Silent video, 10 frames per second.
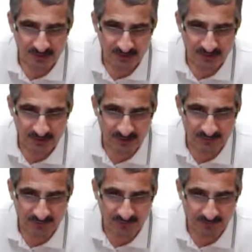and
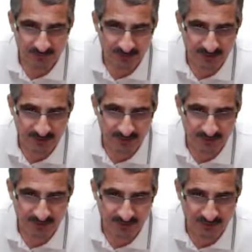from plant
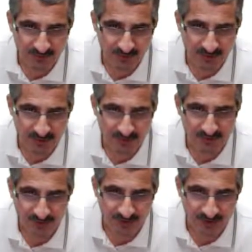3 to warehouse
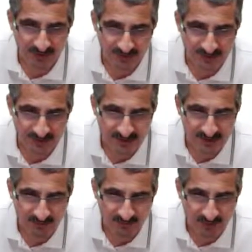3, and this is the
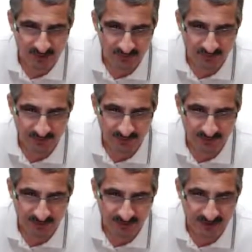amount from
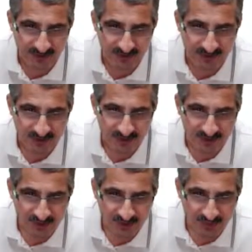plant
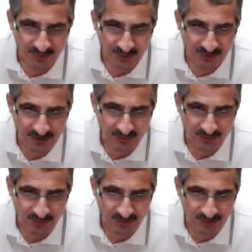3
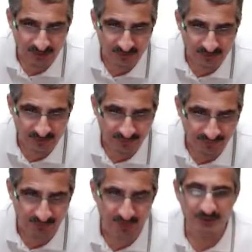to warehouse
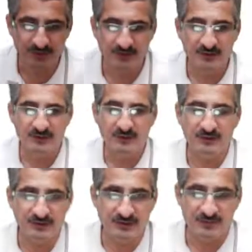4.
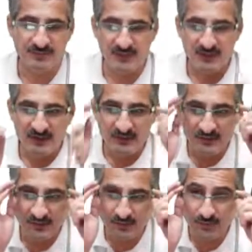Okay,
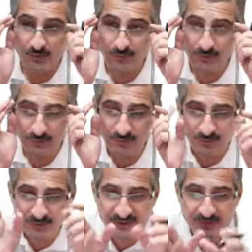so we will do
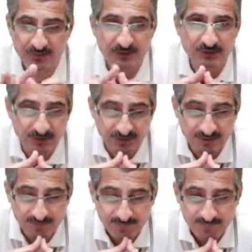this modeling
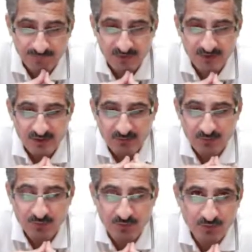
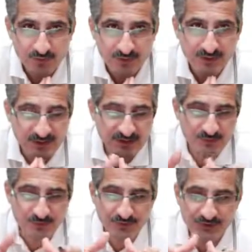for the
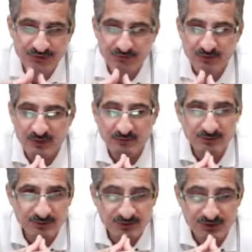transportation problem
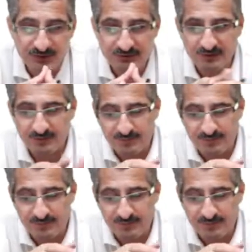in general.